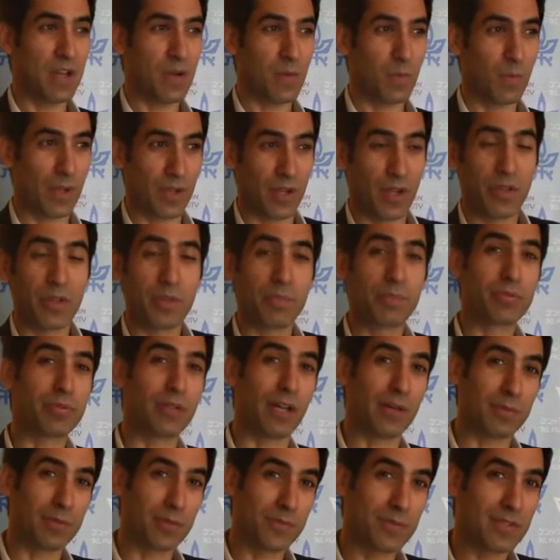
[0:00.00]
what are the
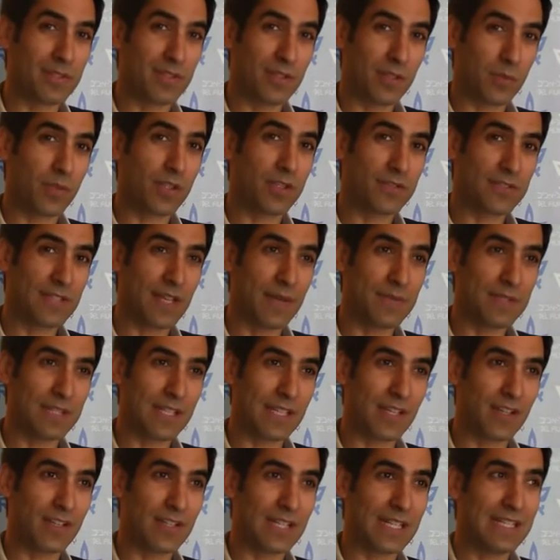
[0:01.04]
problems in the world of
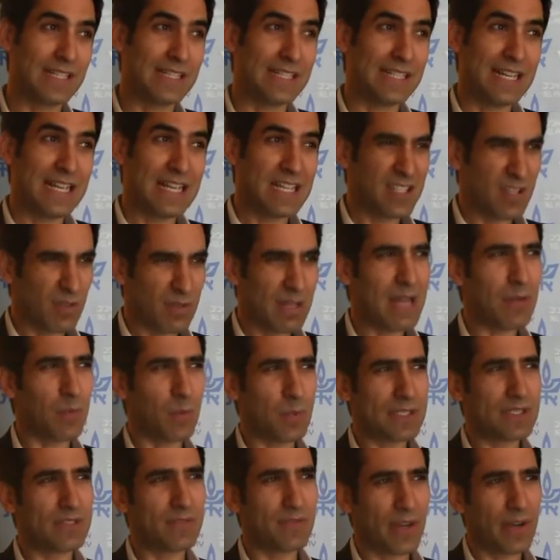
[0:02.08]
cybersecurity. So that
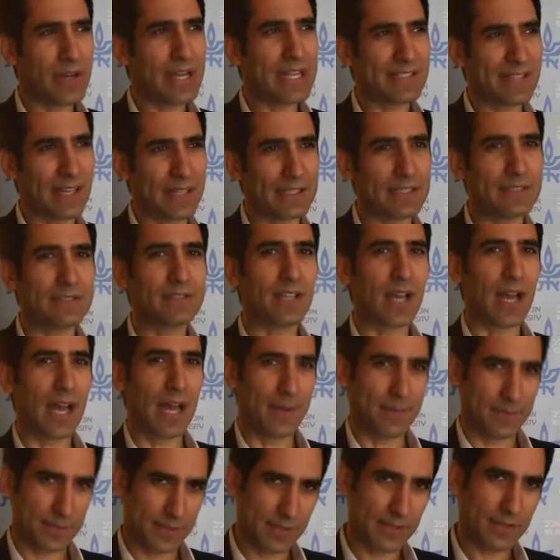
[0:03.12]
was very exciting
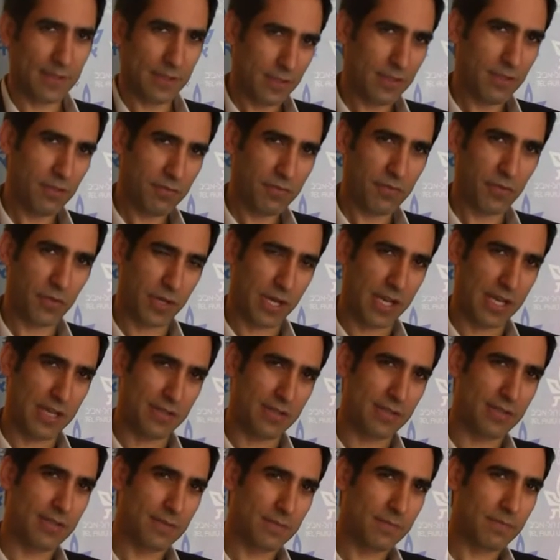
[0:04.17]
times for
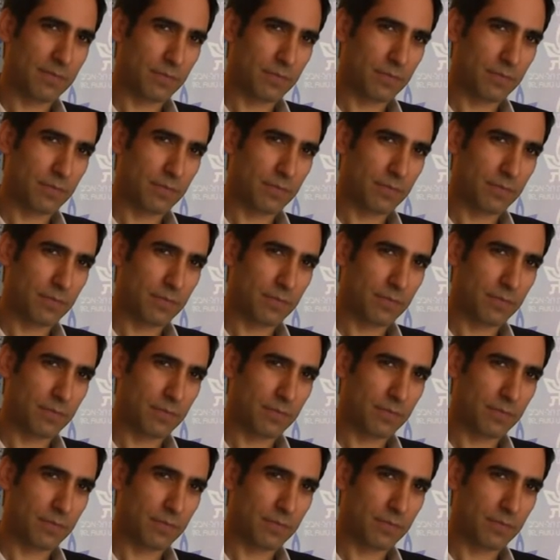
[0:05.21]
us.